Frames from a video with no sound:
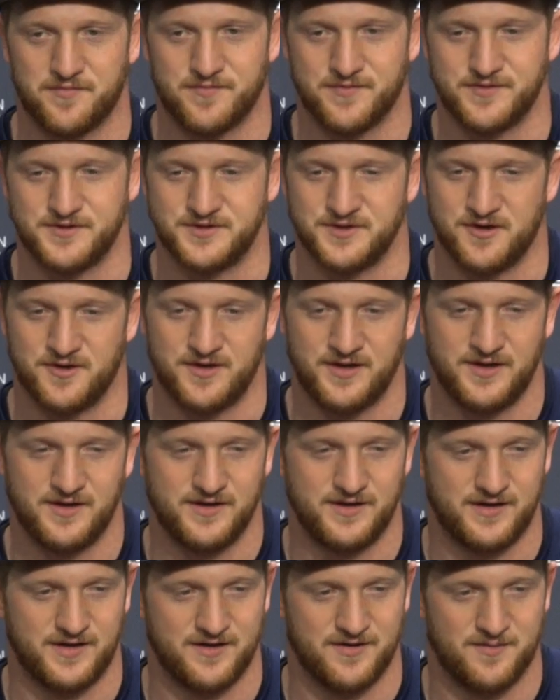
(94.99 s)
for the
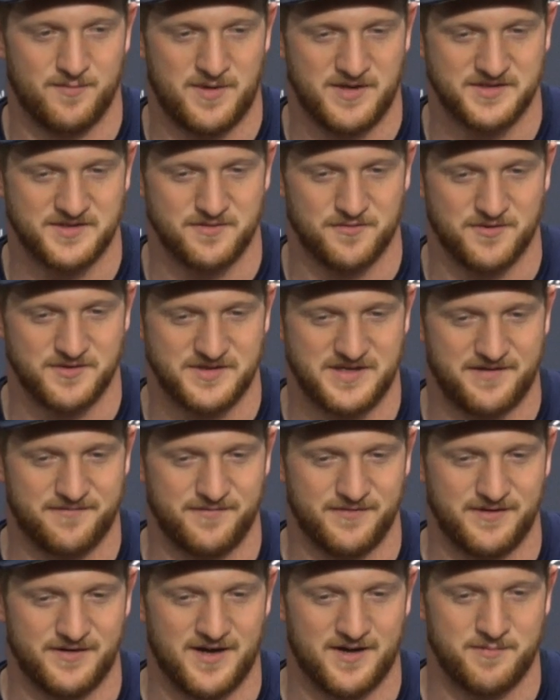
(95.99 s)
journey. You know, my story's
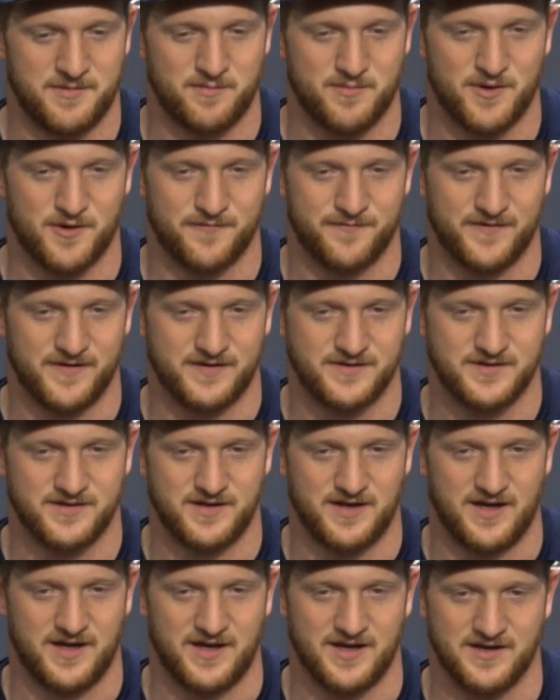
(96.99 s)
definitely not been
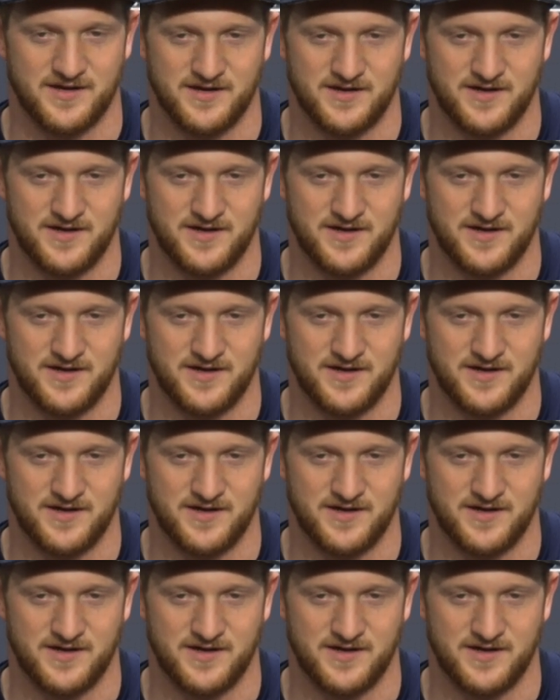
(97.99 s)
perfect. And,